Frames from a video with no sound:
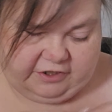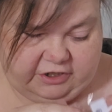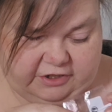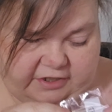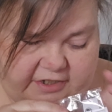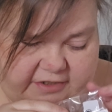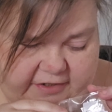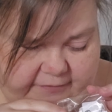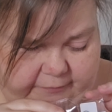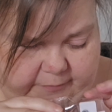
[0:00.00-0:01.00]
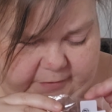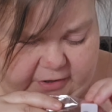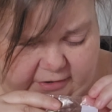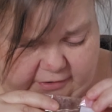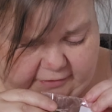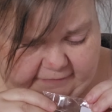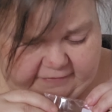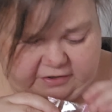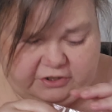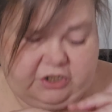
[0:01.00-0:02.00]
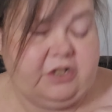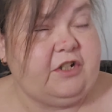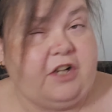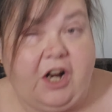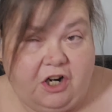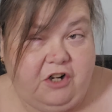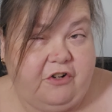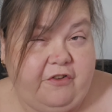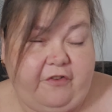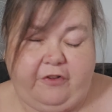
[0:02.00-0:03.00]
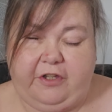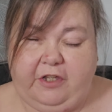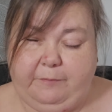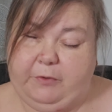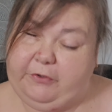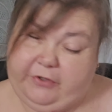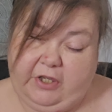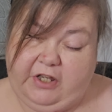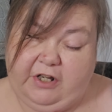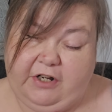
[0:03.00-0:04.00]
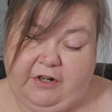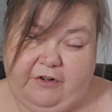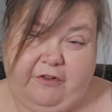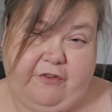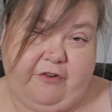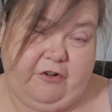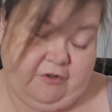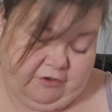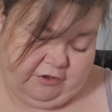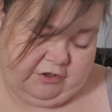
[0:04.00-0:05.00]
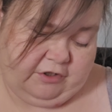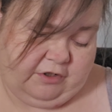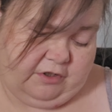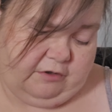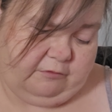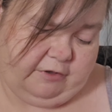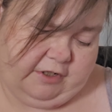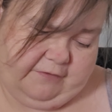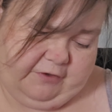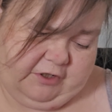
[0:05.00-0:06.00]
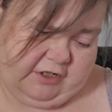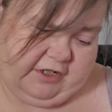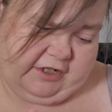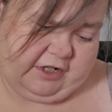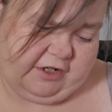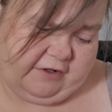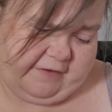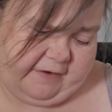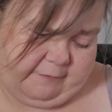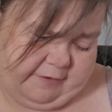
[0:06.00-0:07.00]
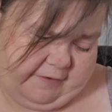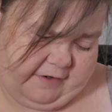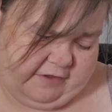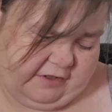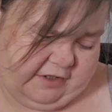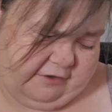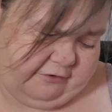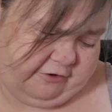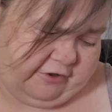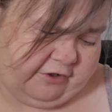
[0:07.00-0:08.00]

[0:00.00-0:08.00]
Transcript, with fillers: I just thought these would be a nice addition to cards, like birthday cards or whatever kind of cards I was sending out.